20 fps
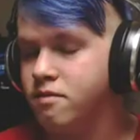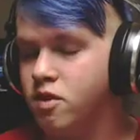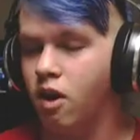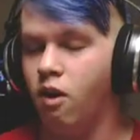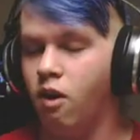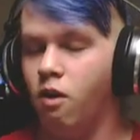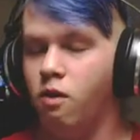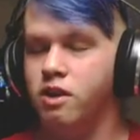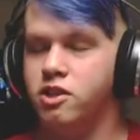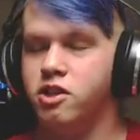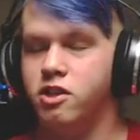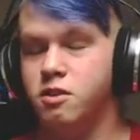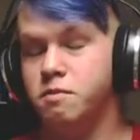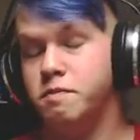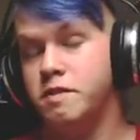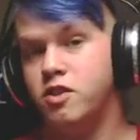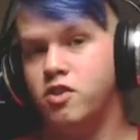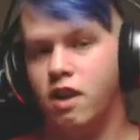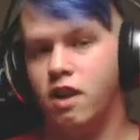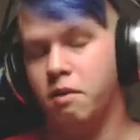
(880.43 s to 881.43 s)
Oh, excuse
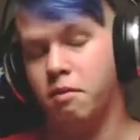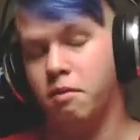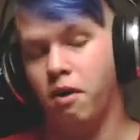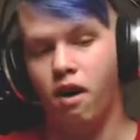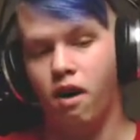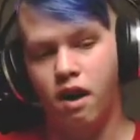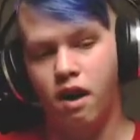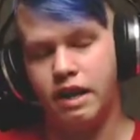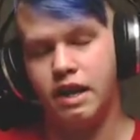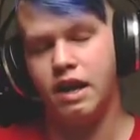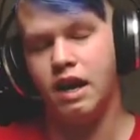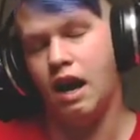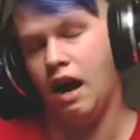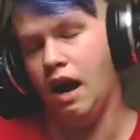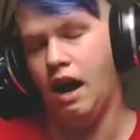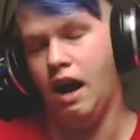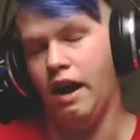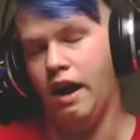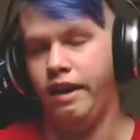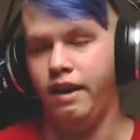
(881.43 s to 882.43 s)
me, Dragon Ball
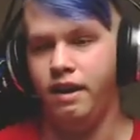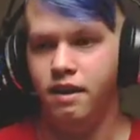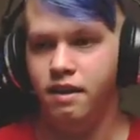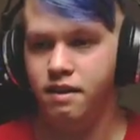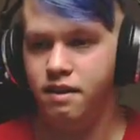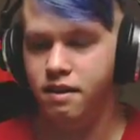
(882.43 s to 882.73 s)
Kai.